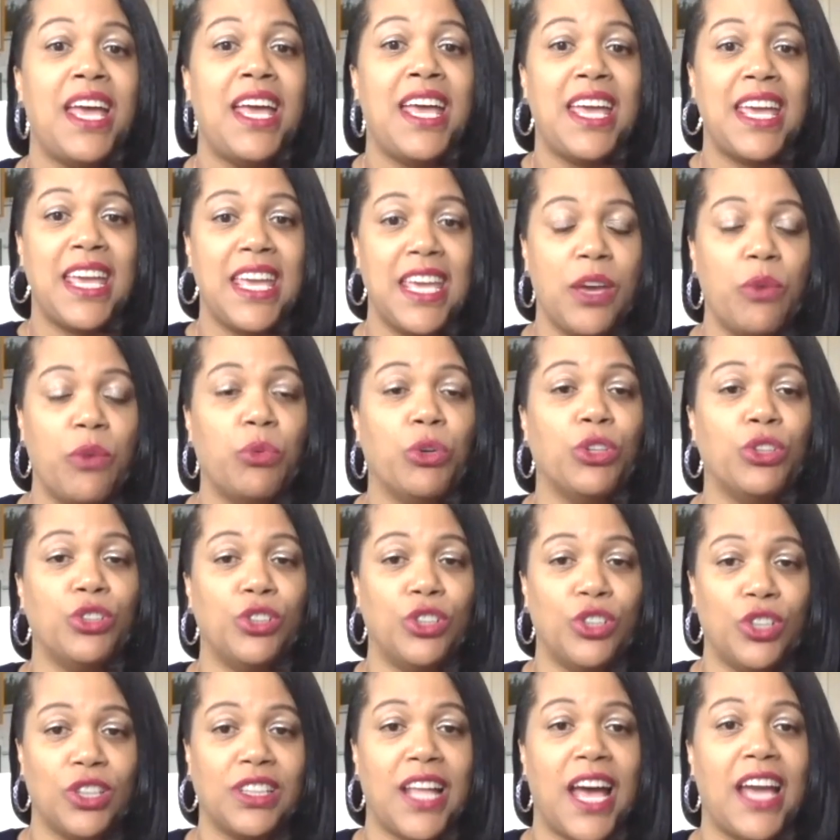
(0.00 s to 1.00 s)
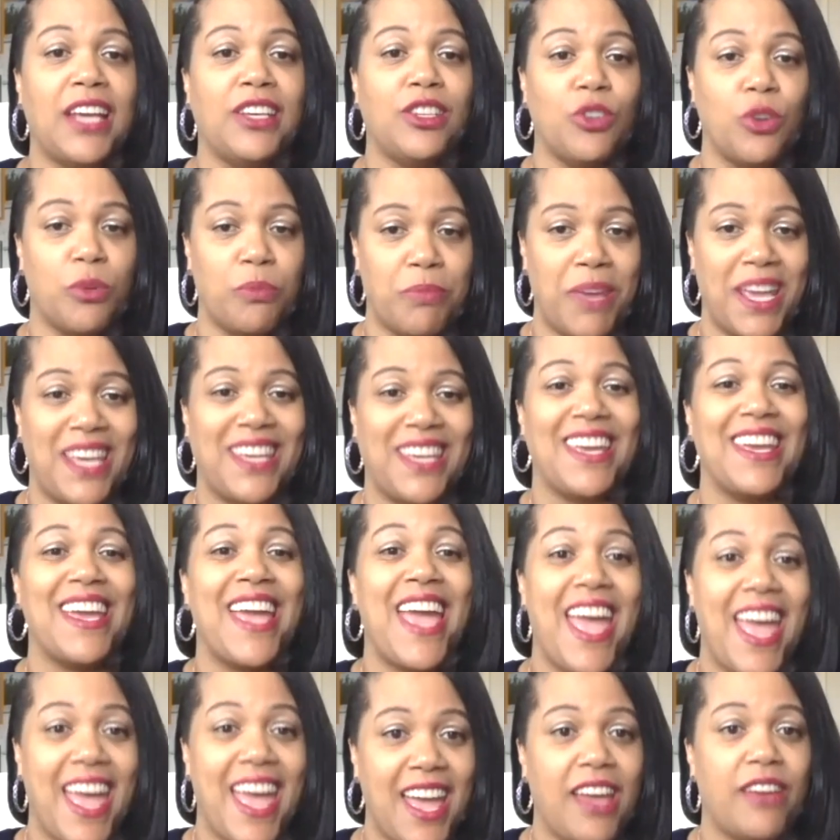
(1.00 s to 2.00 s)
it will look like you're making
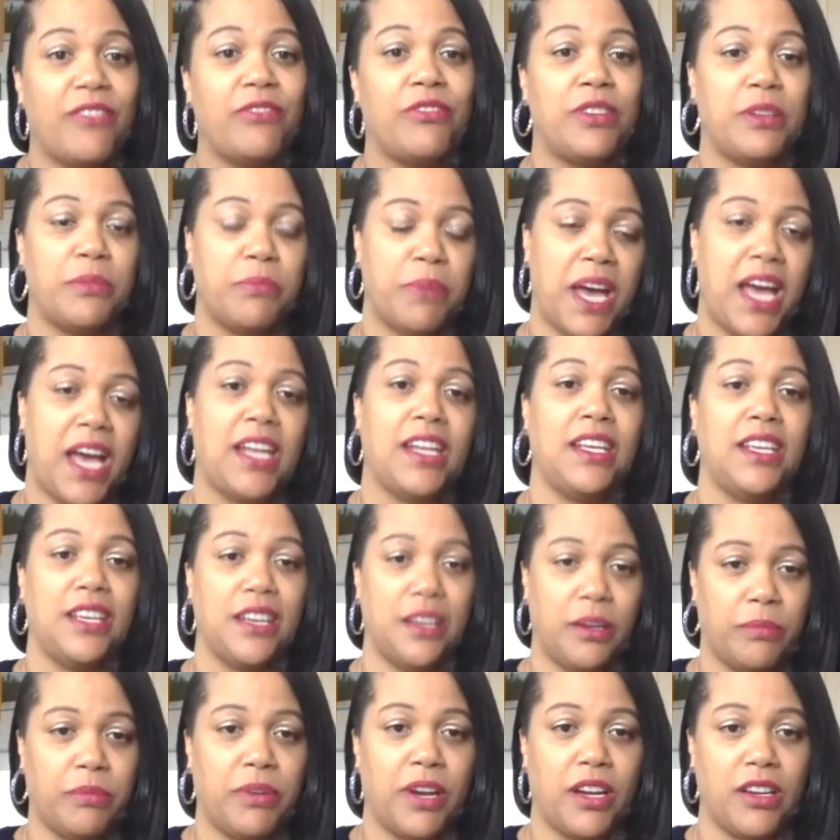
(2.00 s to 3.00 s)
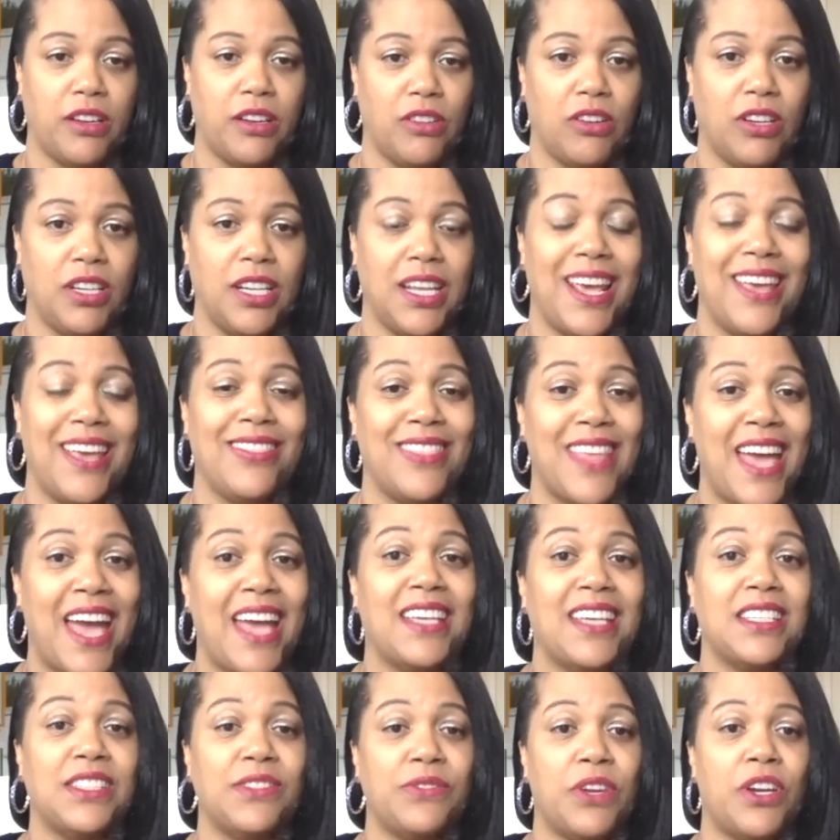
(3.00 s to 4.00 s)
everybody a priority. And that
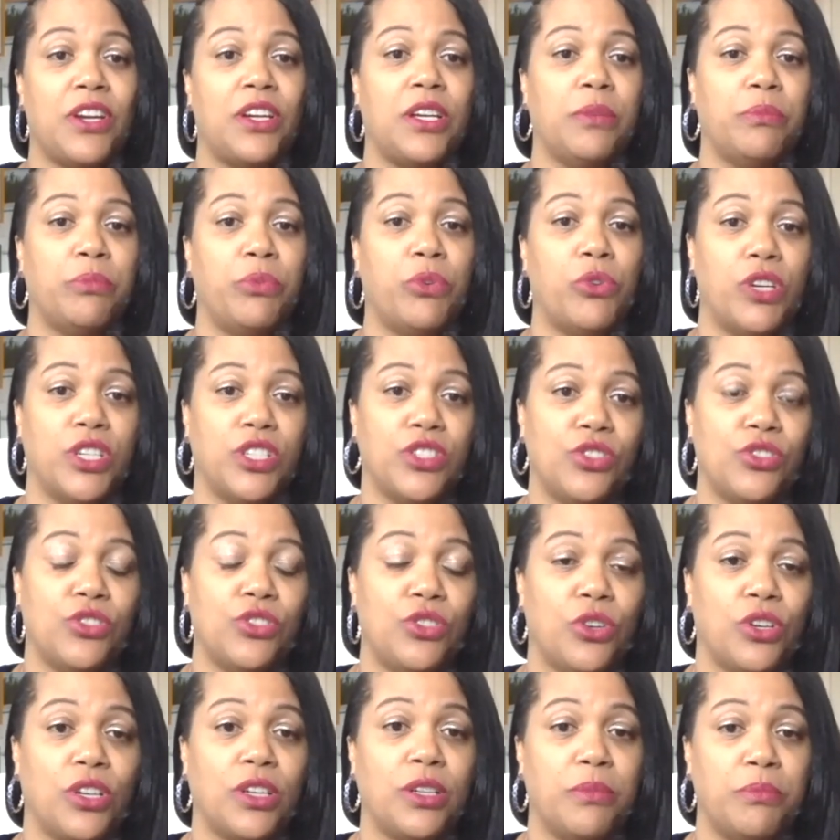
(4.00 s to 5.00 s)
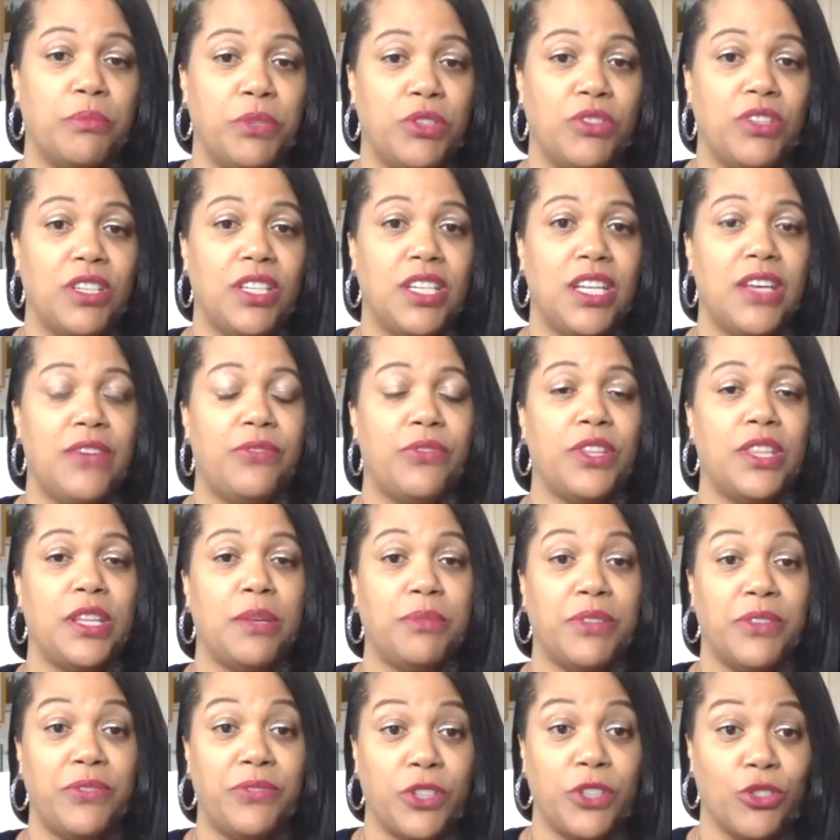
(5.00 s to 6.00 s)
is very important to your community for
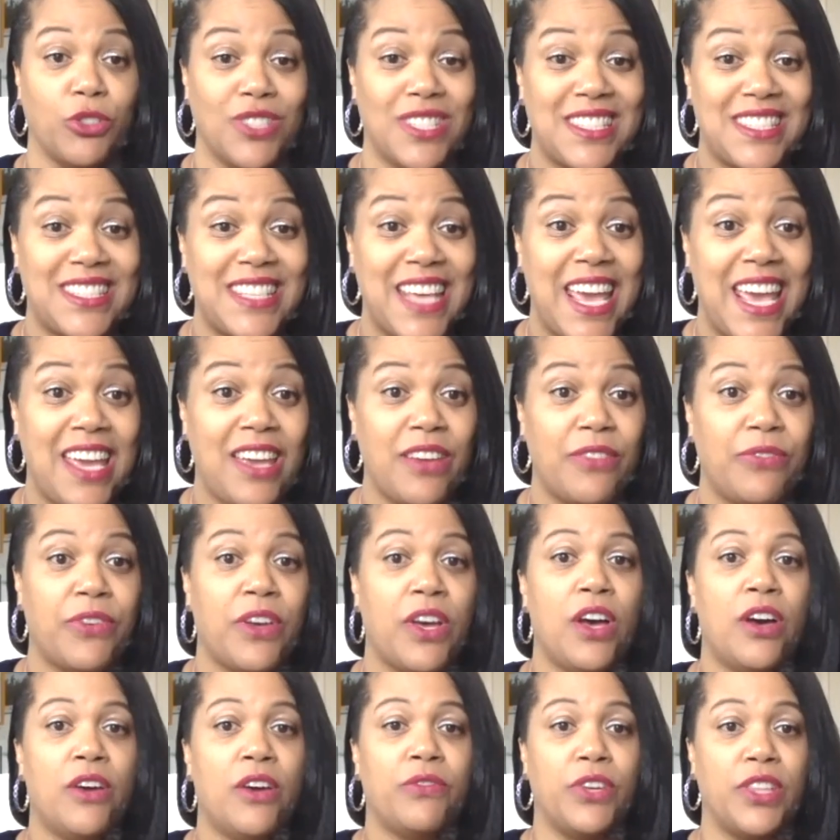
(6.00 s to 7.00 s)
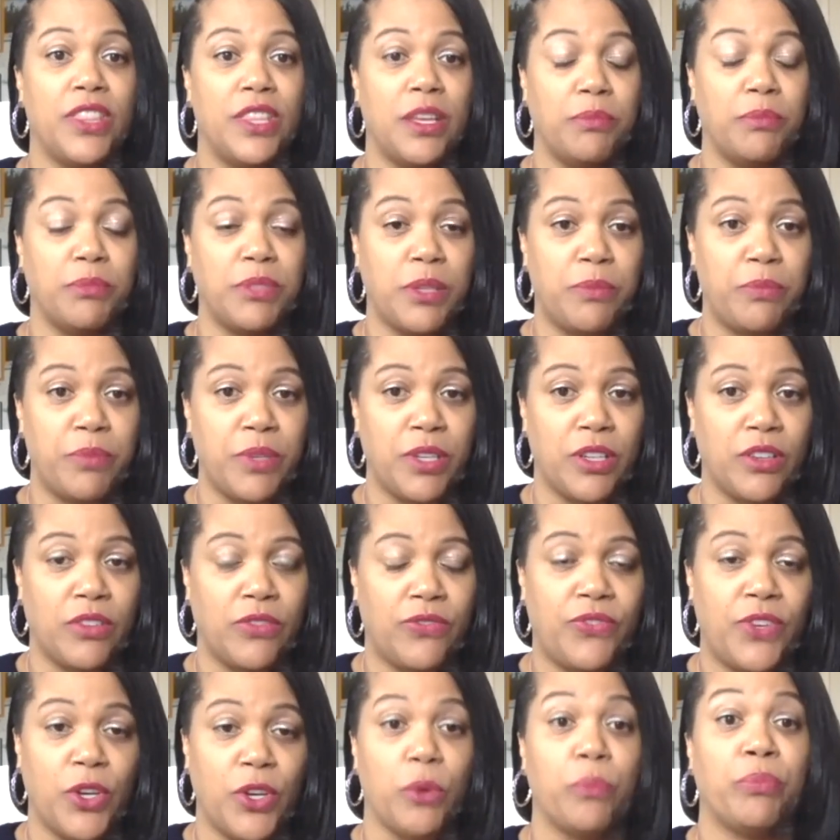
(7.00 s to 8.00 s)
them to feel safe, for them to
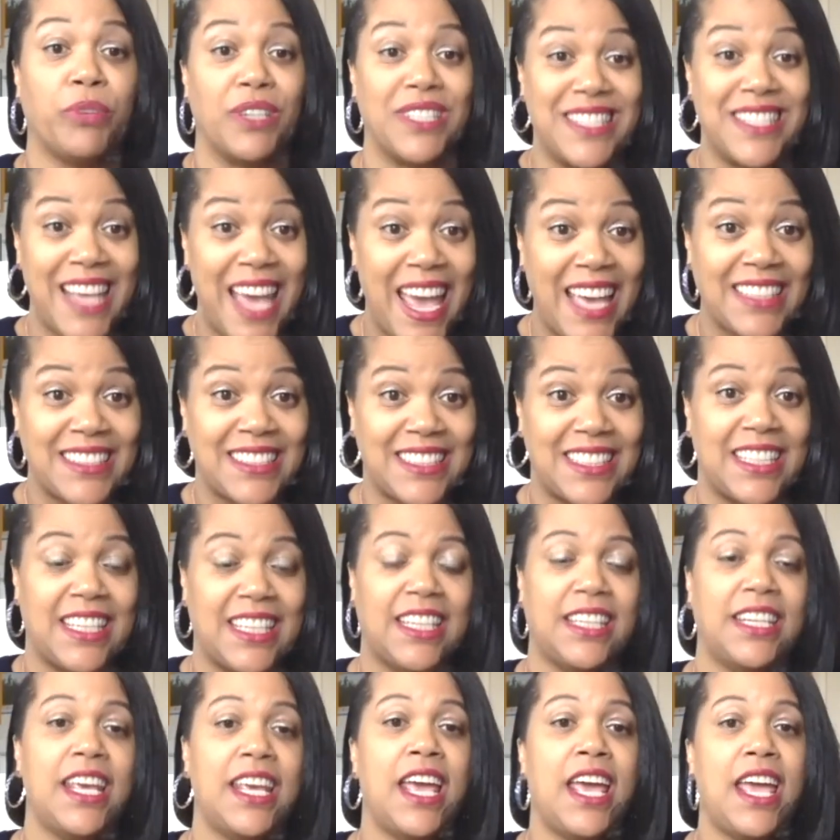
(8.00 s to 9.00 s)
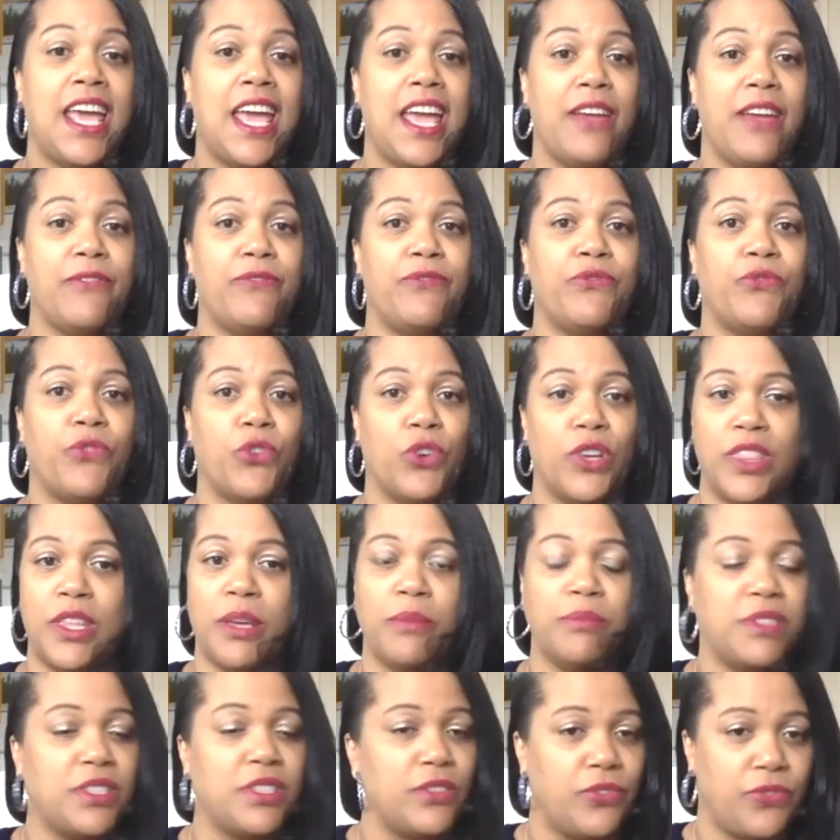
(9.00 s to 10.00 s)
feel protected, and for
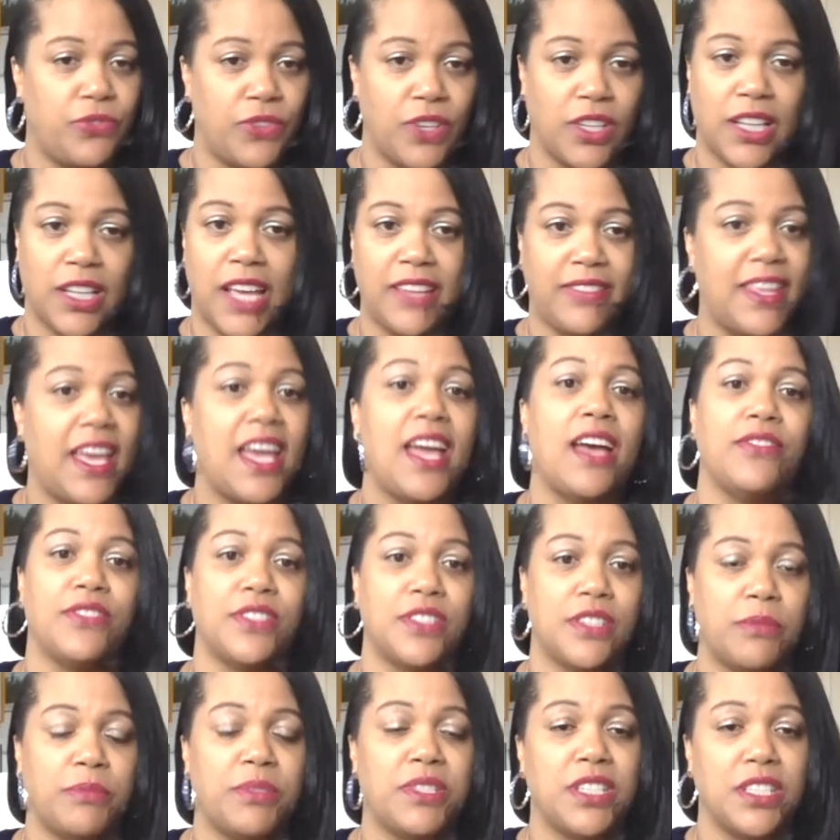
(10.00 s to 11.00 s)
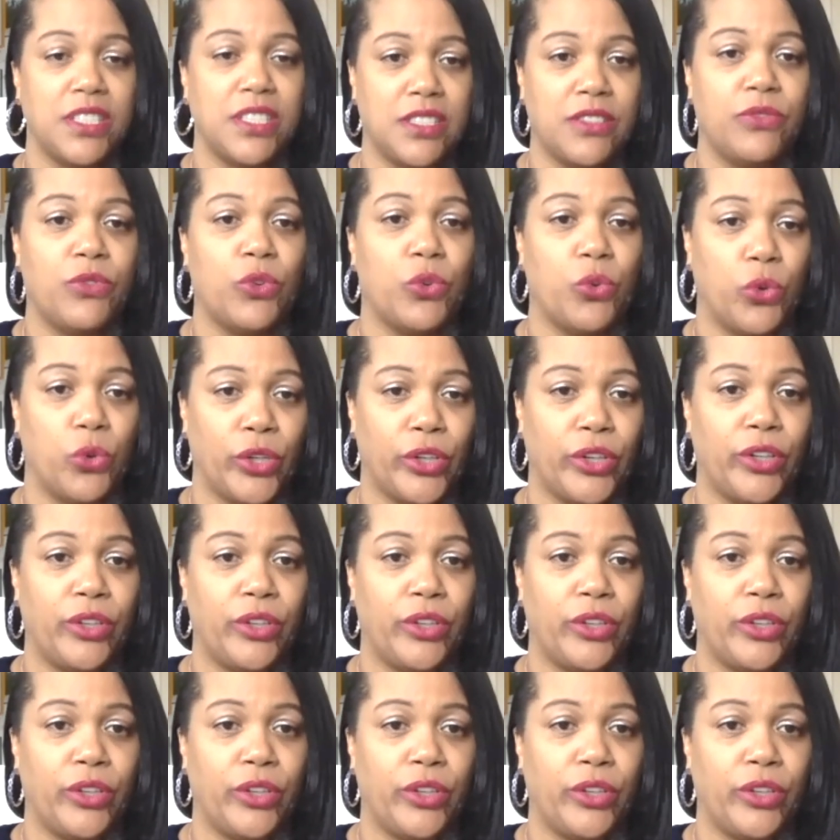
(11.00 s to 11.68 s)
them to feel like they have some sense of order.